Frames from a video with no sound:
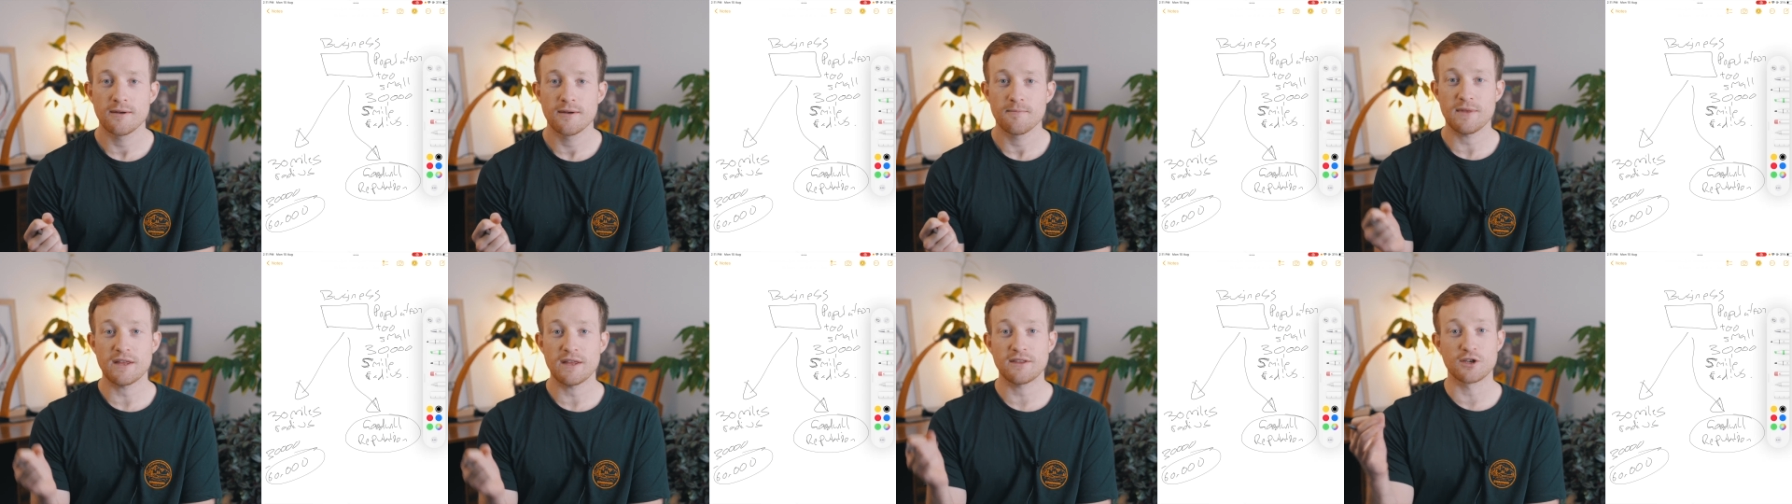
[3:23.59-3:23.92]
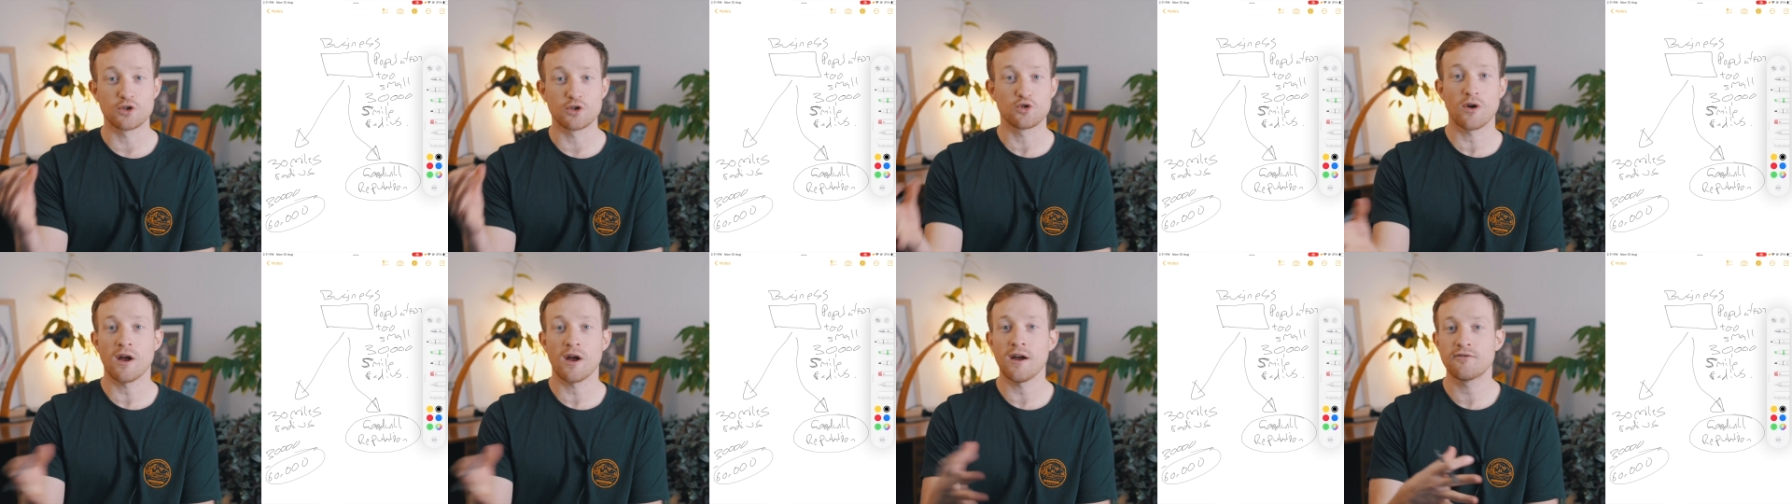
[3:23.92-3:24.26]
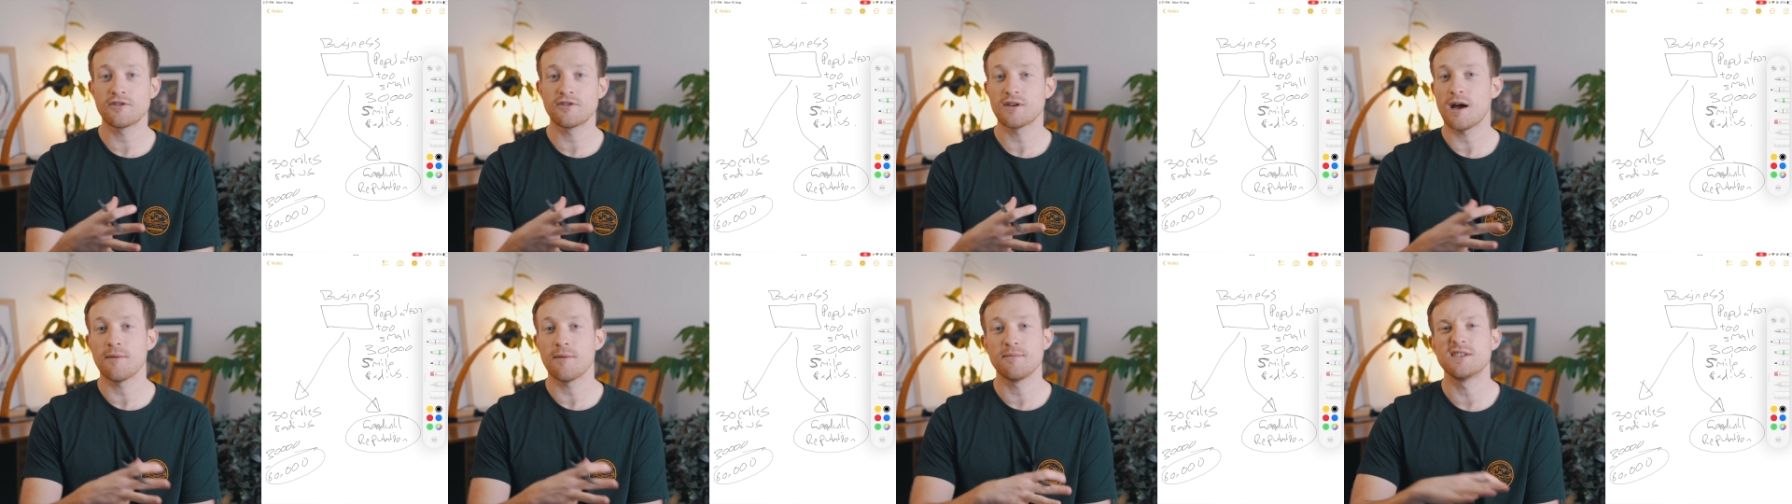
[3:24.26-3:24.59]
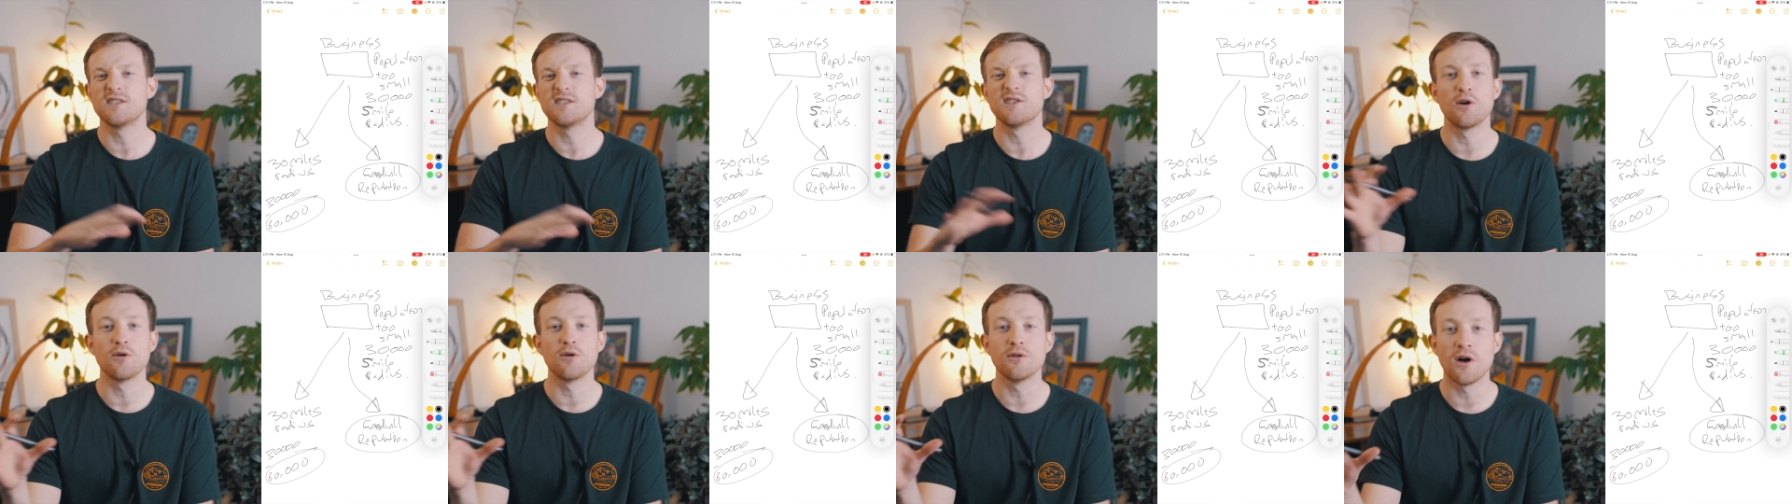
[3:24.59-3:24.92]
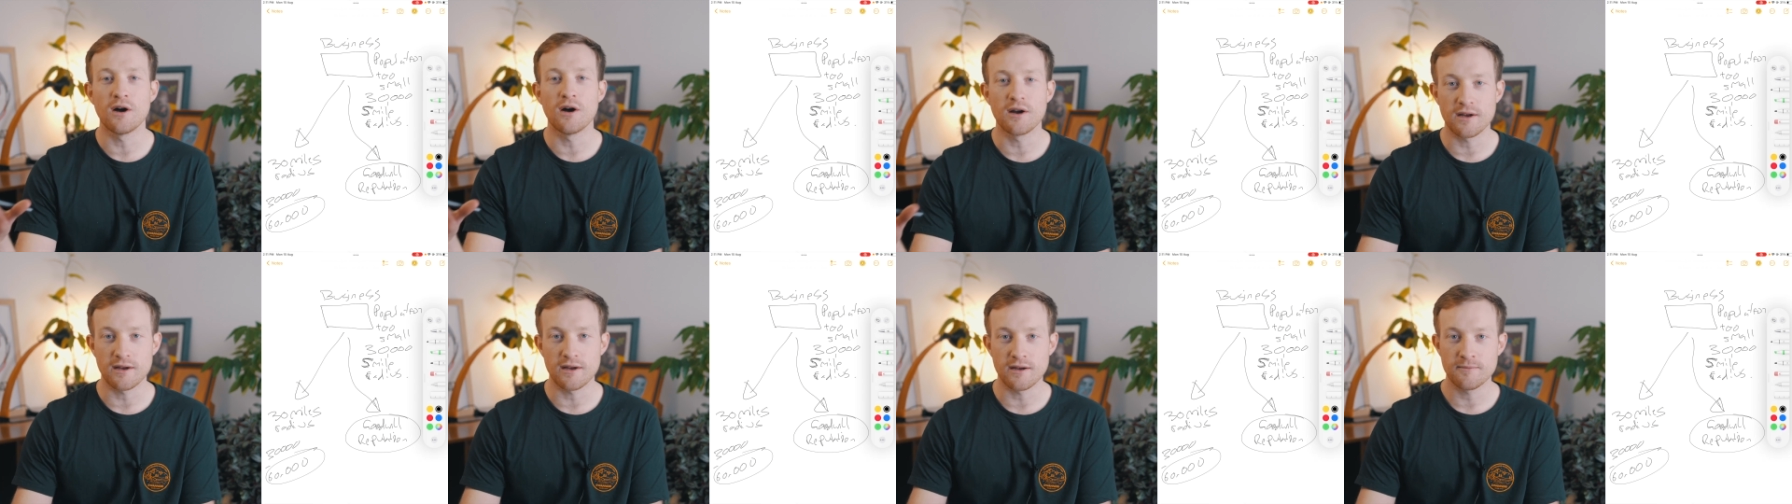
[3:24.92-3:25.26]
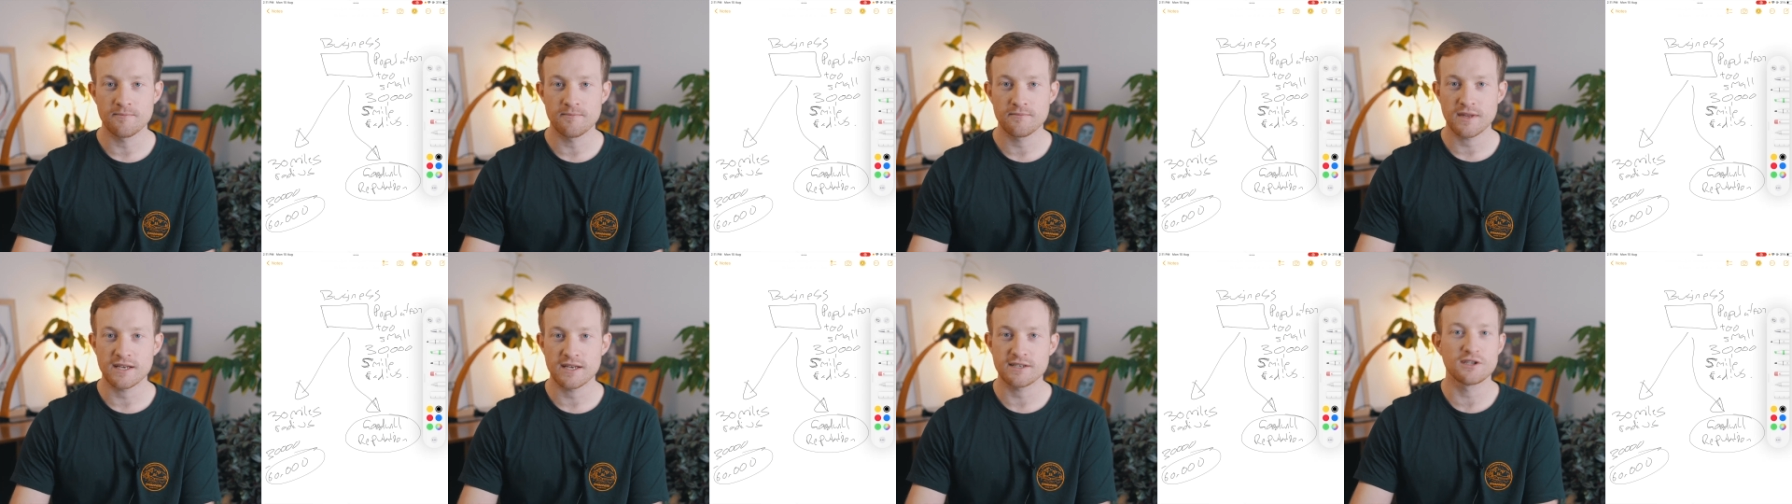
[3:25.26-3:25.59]
that the drive time is no
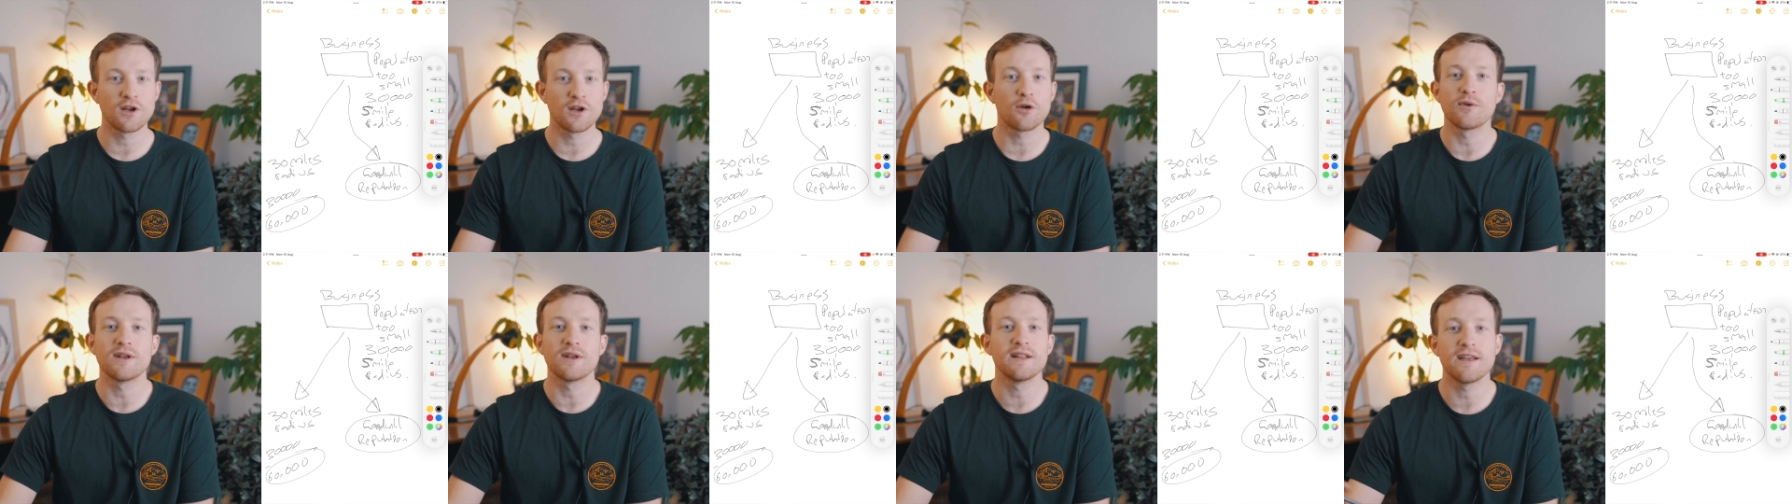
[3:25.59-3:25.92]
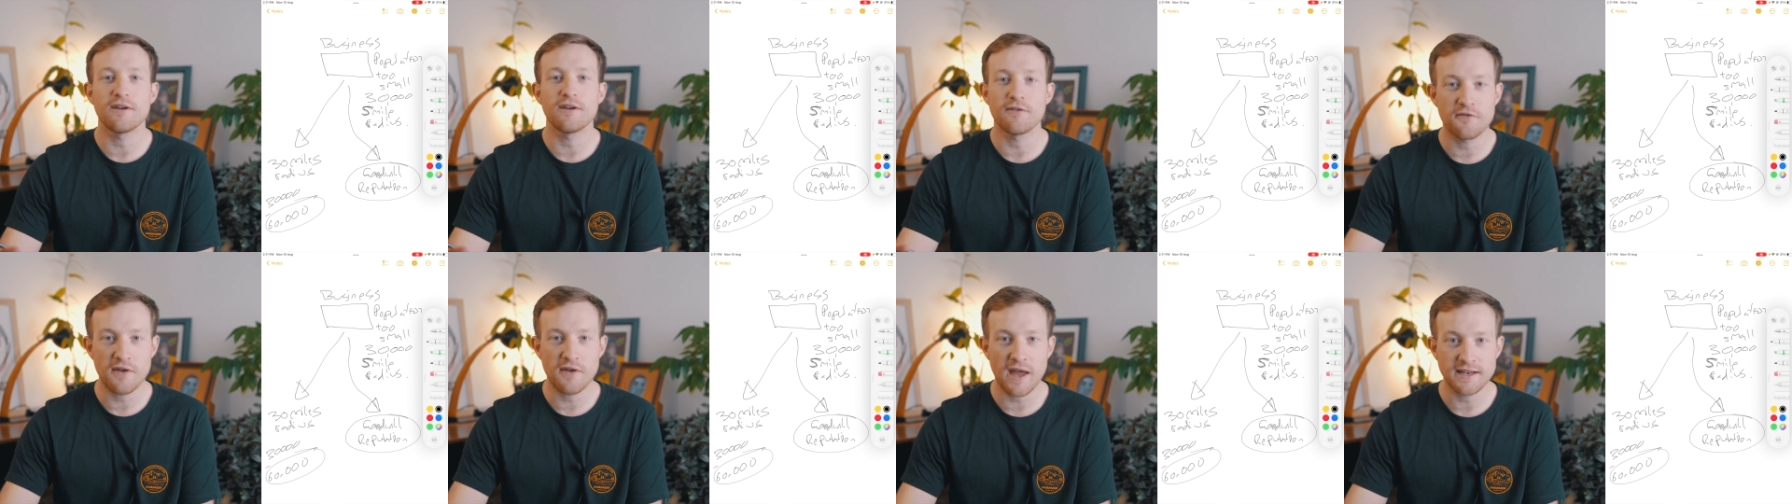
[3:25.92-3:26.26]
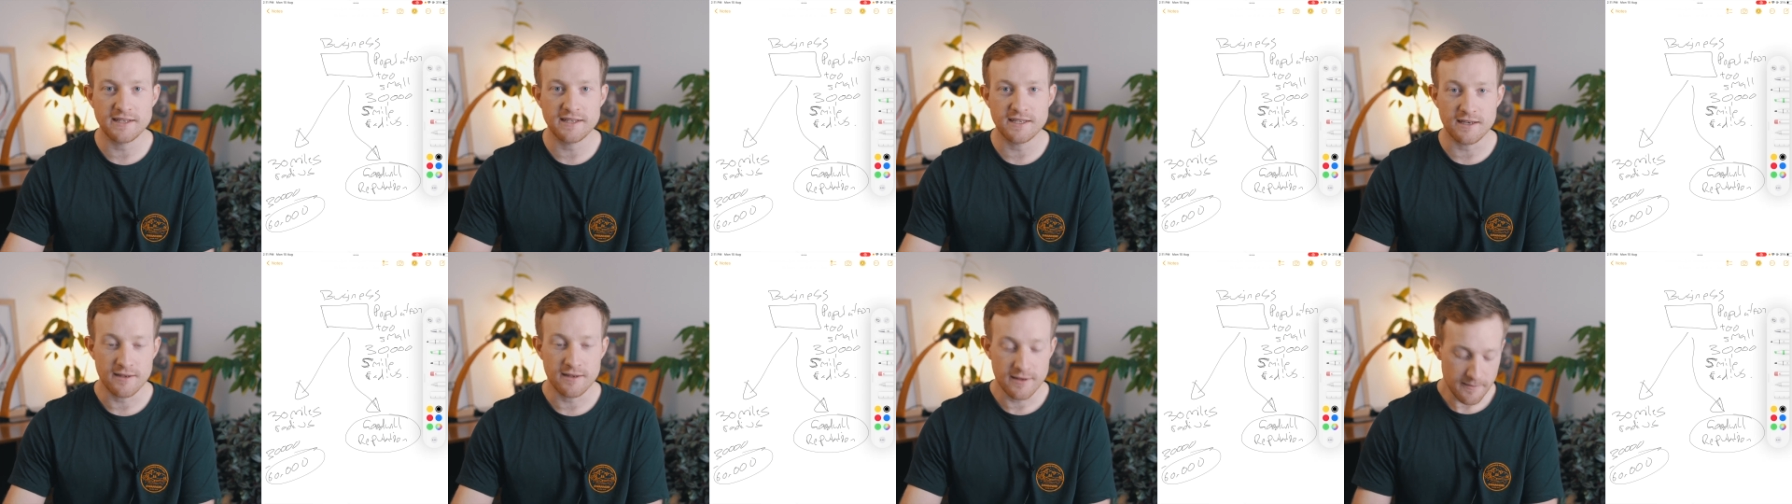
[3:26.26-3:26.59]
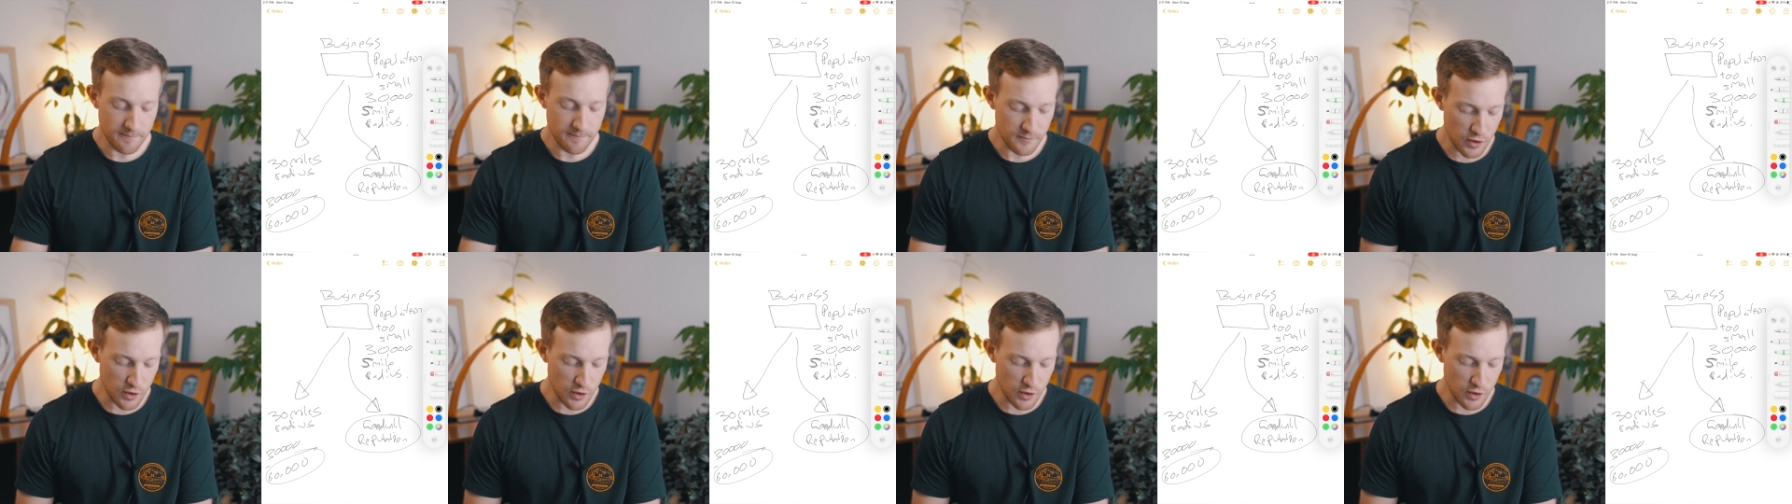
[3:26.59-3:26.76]
longer, it's not really a factor.